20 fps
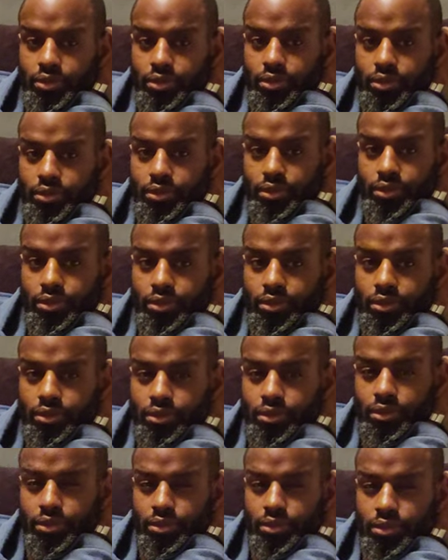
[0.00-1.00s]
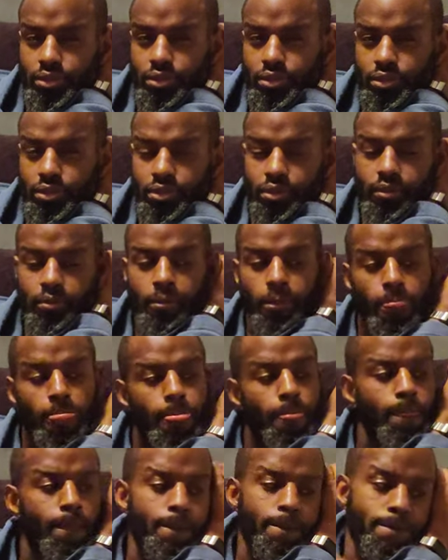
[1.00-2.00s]
more a
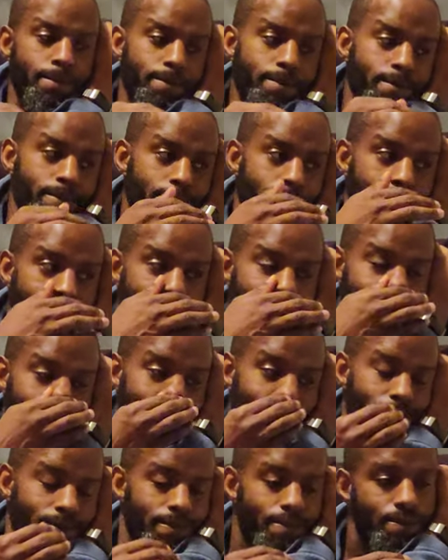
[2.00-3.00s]
product of our environment